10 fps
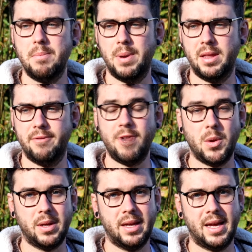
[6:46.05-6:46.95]
But the
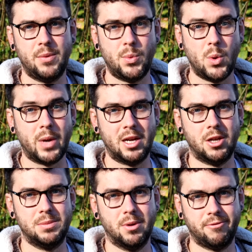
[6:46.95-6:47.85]
following year, we will get
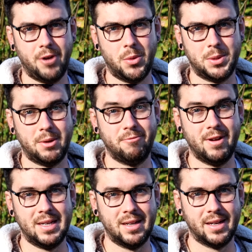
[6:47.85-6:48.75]
loads more fruit, which will be
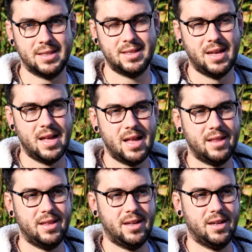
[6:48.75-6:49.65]
really nice.
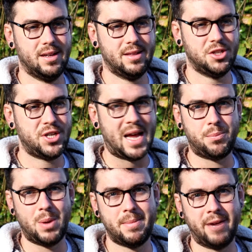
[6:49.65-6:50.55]
The
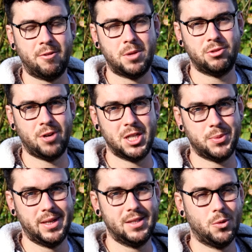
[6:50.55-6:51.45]
jam we made from those
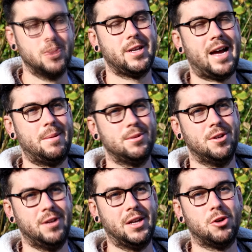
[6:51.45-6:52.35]
raspberries was
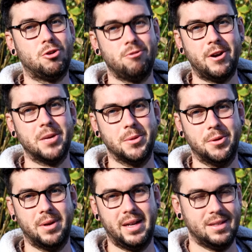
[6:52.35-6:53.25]
absolutely
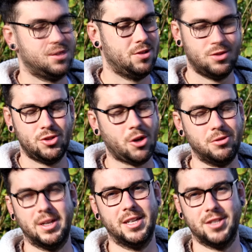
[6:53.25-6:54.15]
incredible. It's
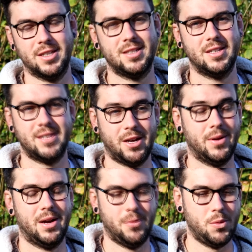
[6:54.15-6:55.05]
so delicious,
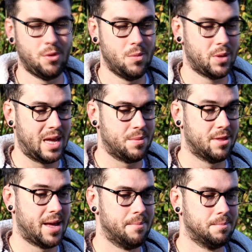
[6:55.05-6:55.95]
so we'll keep
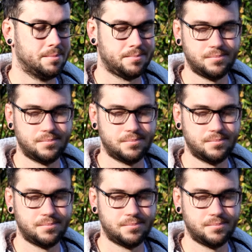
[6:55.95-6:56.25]
with them.